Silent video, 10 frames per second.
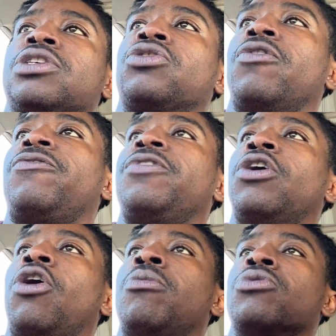It's gonna
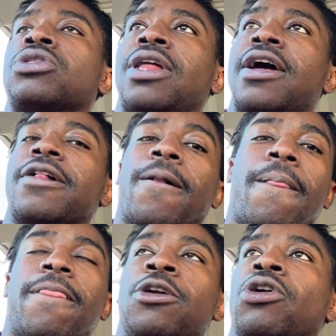feel almost like
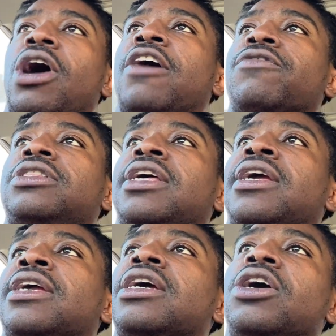you know
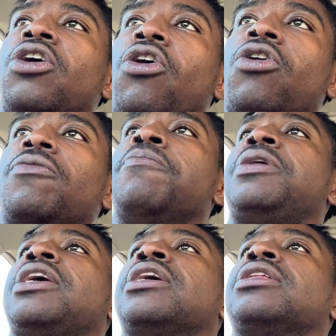everything
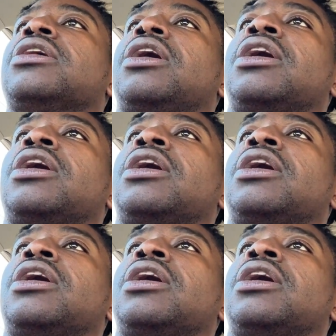being